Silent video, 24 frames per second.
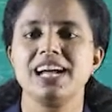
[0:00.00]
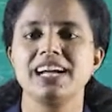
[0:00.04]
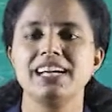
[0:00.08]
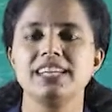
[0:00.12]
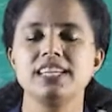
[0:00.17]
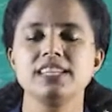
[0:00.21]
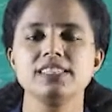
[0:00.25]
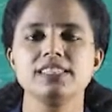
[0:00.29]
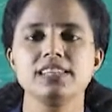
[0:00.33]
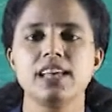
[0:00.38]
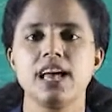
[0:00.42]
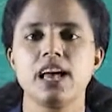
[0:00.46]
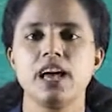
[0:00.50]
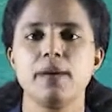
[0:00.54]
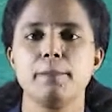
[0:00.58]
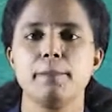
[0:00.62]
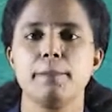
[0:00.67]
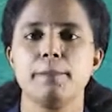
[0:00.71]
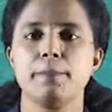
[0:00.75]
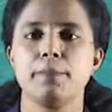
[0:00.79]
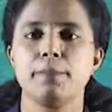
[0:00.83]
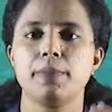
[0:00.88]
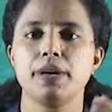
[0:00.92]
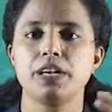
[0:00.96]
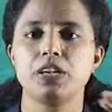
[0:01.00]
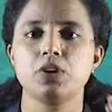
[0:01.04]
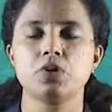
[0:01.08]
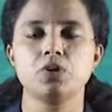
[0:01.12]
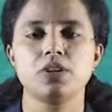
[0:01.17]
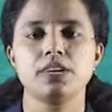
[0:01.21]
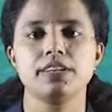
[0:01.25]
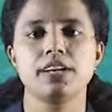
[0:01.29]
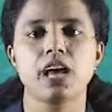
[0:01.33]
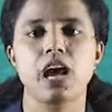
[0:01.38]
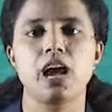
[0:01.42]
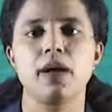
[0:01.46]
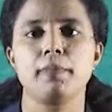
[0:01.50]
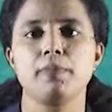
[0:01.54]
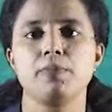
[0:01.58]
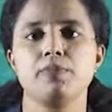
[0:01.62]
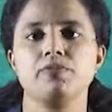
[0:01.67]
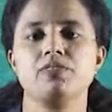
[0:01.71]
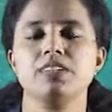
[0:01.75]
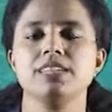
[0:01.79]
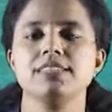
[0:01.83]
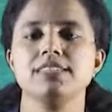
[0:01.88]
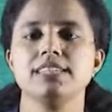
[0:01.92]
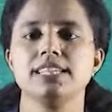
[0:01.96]
It is a particular type
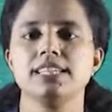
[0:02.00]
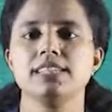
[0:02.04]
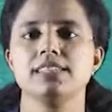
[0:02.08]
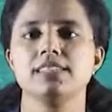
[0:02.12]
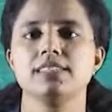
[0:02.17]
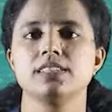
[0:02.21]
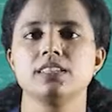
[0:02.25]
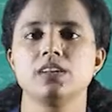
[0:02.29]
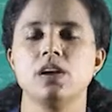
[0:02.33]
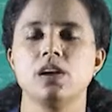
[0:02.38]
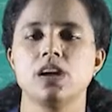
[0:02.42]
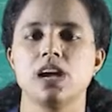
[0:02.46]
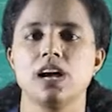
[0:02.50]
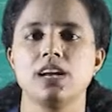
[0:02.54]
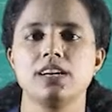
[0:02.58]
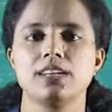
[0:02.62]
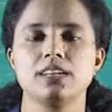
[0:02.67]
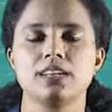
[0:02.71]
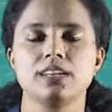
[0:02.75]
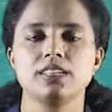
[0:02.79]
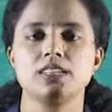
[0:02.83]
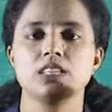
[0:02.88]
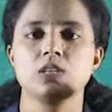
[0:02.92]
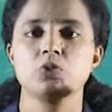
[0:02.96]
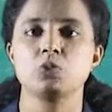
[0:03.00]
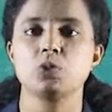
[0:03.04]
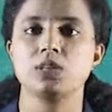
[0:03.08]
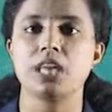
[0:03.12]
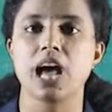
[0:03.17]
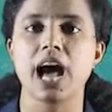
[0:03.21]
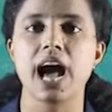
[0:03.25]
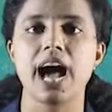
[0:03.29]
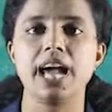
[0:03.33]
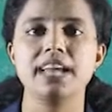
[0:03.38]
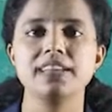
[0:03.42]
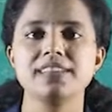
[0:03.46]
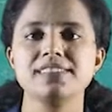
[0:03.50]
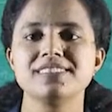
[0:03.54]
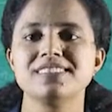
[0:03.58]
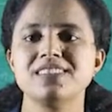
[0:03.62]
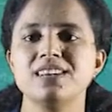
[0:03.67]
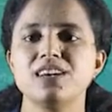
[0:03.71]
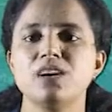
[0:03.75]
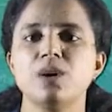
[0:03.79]
of disease conducted with eyes